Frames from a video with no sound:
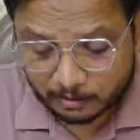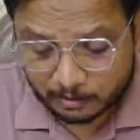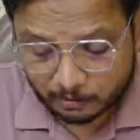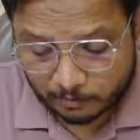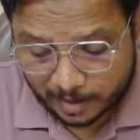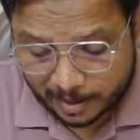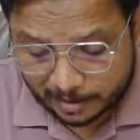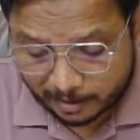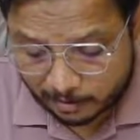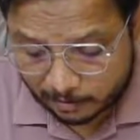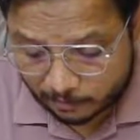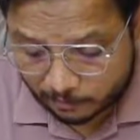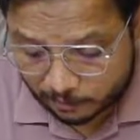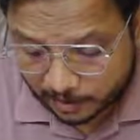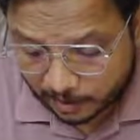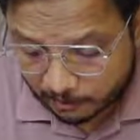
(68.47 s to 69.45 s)
where
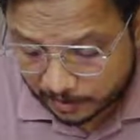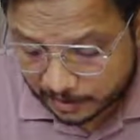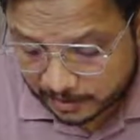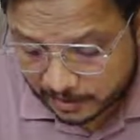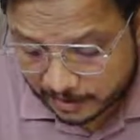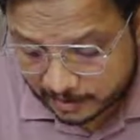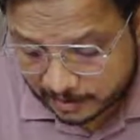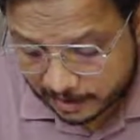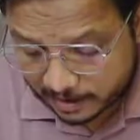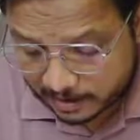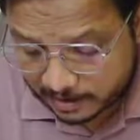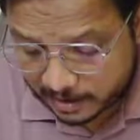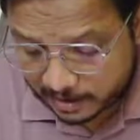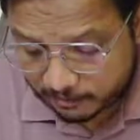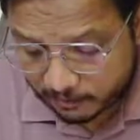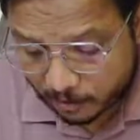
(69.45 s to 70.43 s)
frequency is
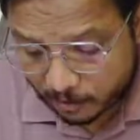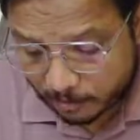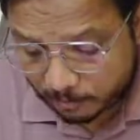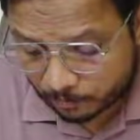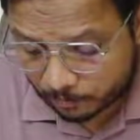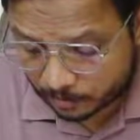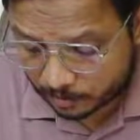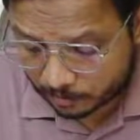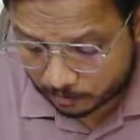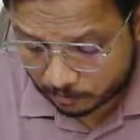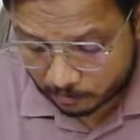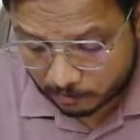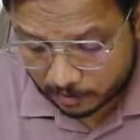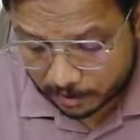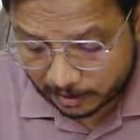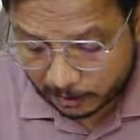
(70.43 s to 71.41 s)
ranging from
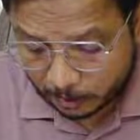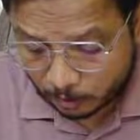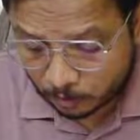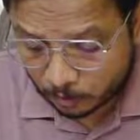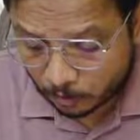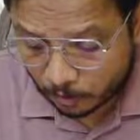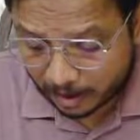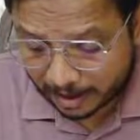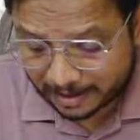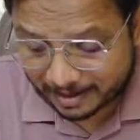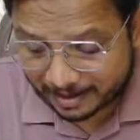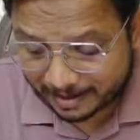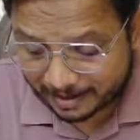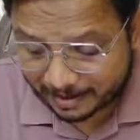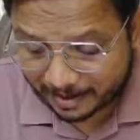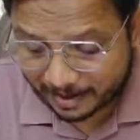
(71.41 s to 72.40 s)
1 to
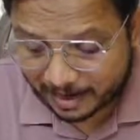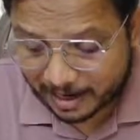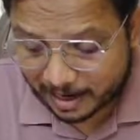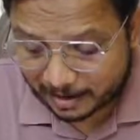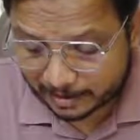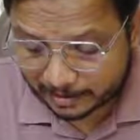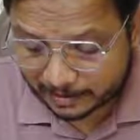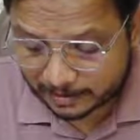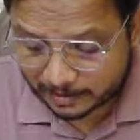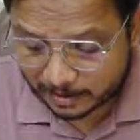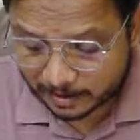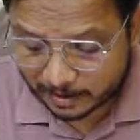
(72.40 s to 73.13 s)
100 gigahertz,